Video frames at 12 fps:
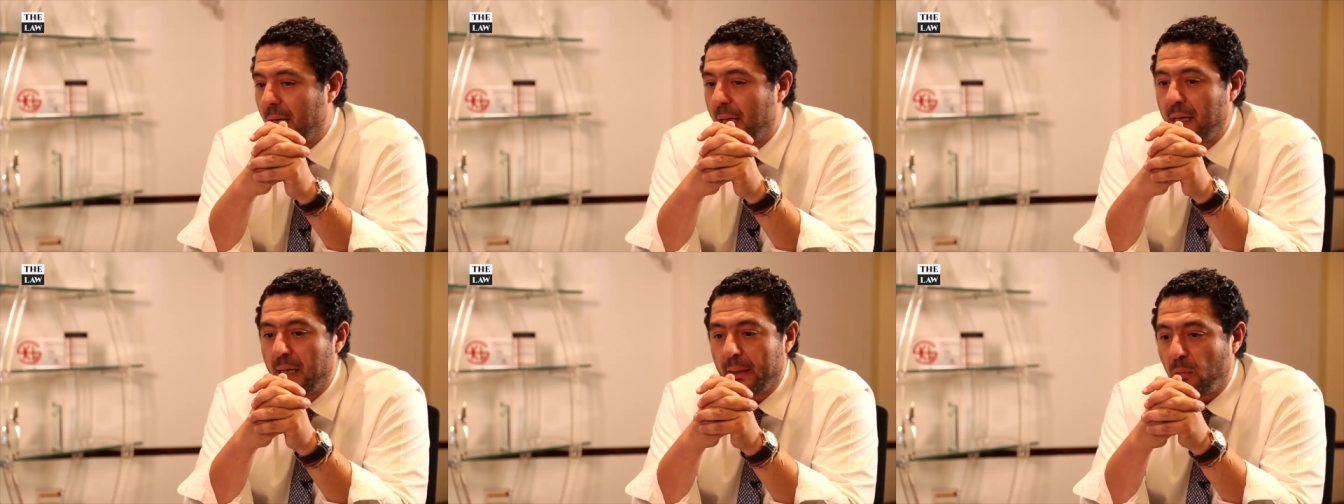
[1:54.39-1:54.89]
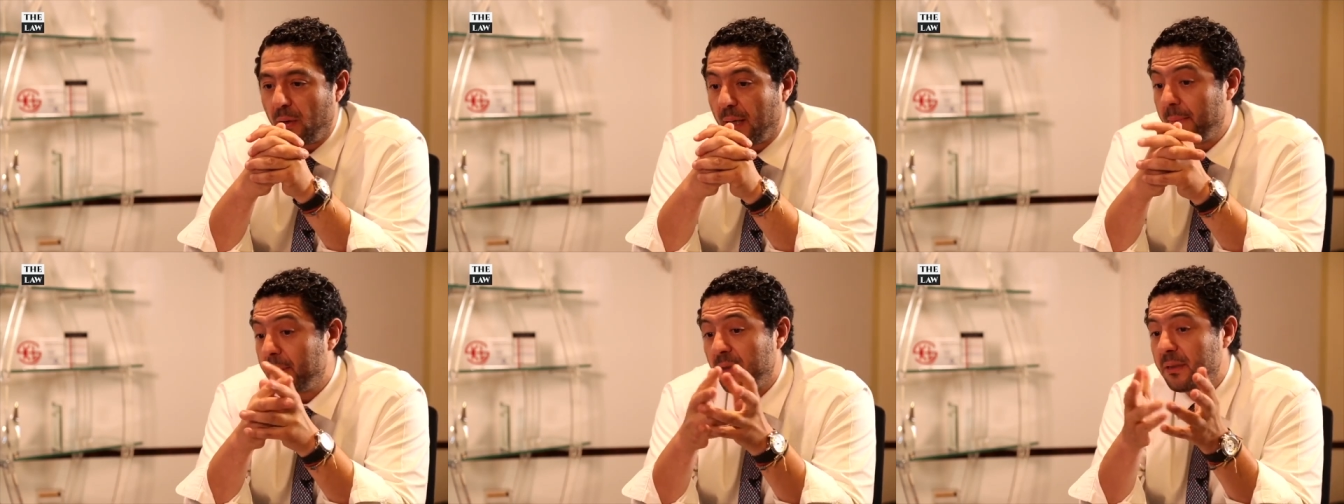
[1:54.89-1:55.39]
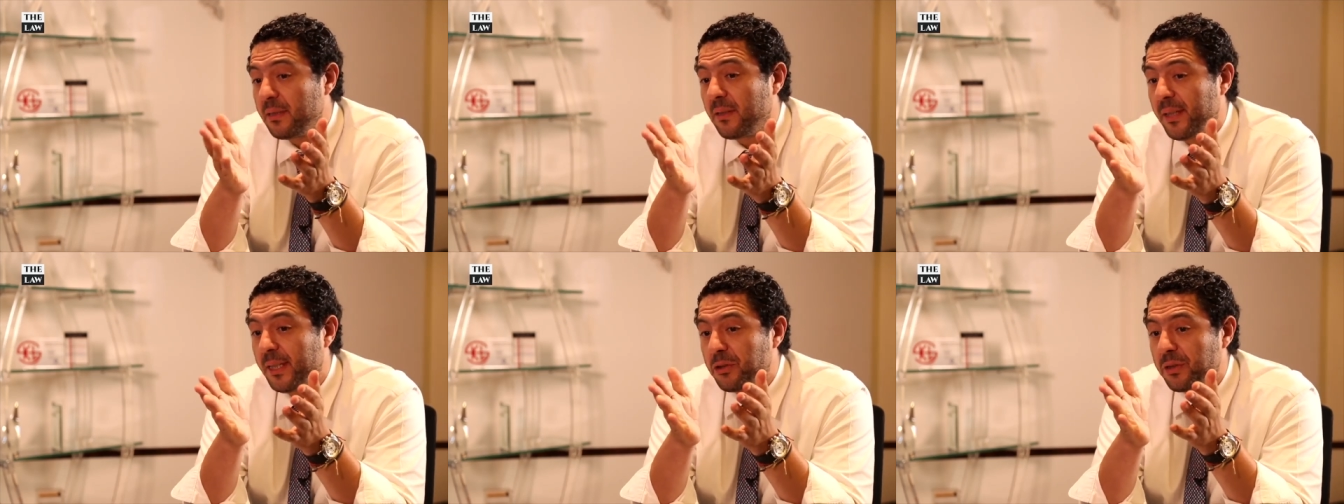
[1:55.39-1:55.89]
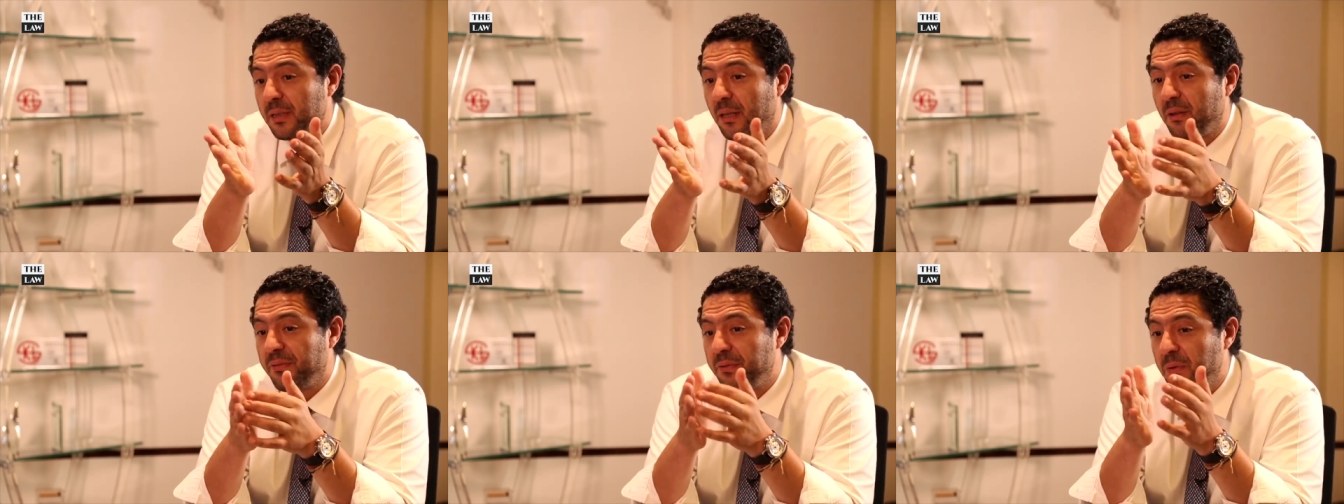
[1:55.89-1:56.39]
And why? Because these are interests that
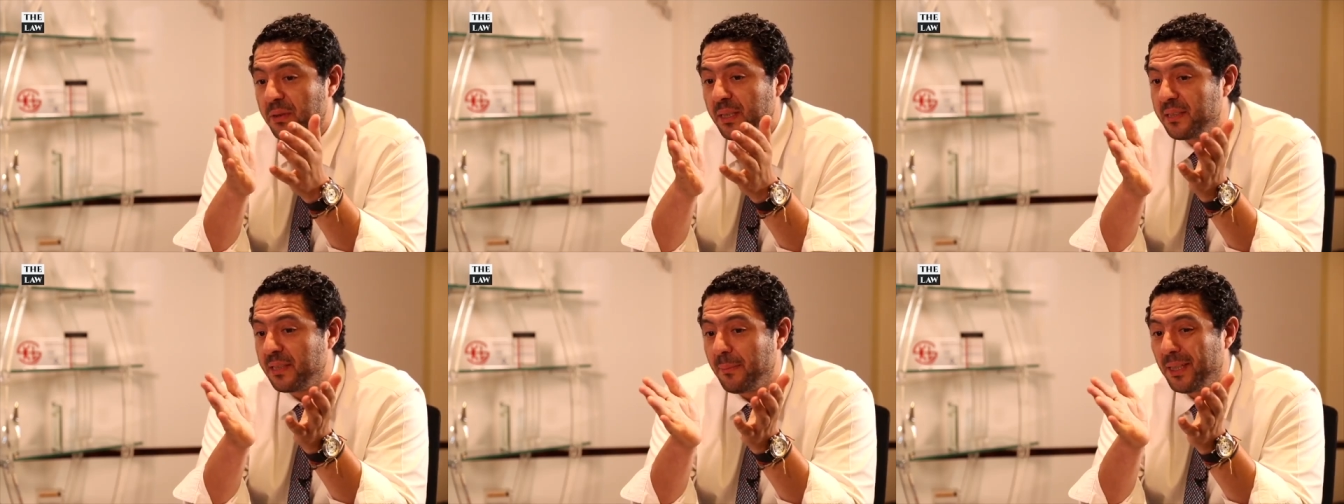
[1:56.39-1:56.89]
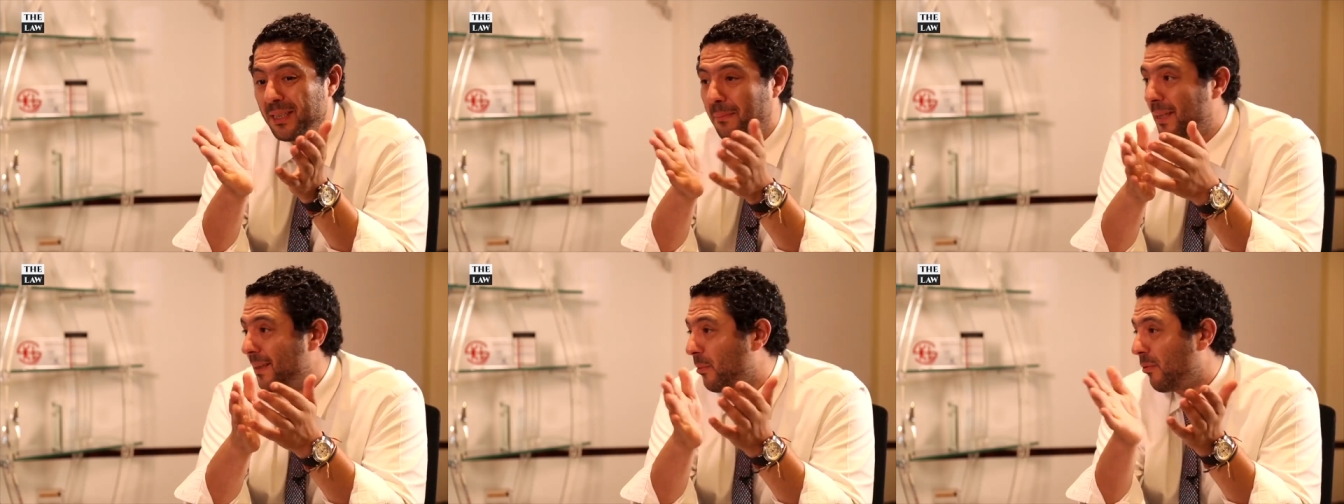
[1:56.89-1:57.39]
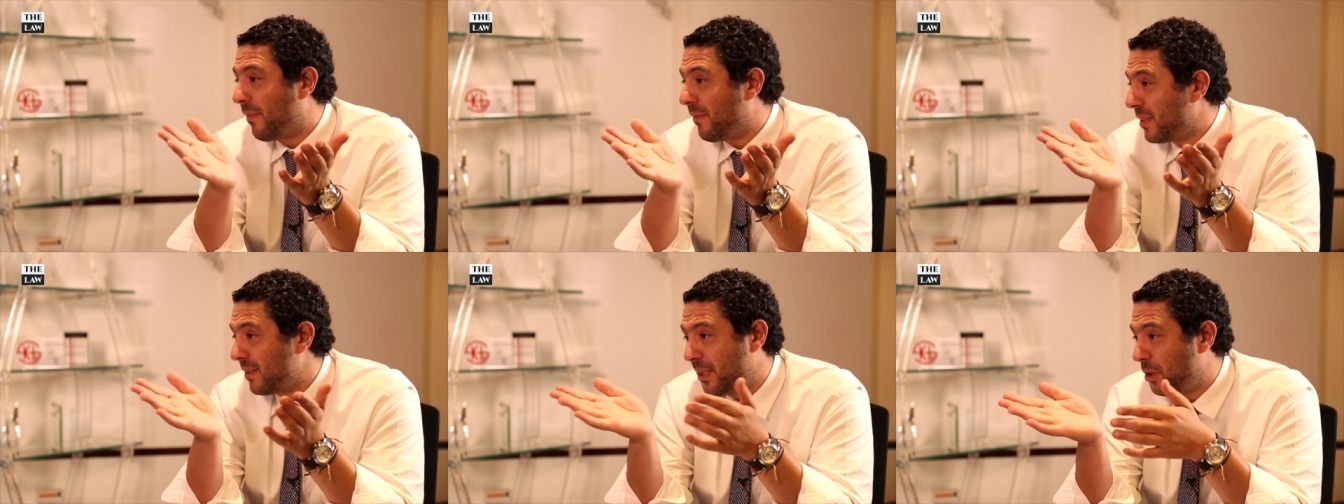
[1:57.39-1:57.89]
are fueled and stimulated by demographics.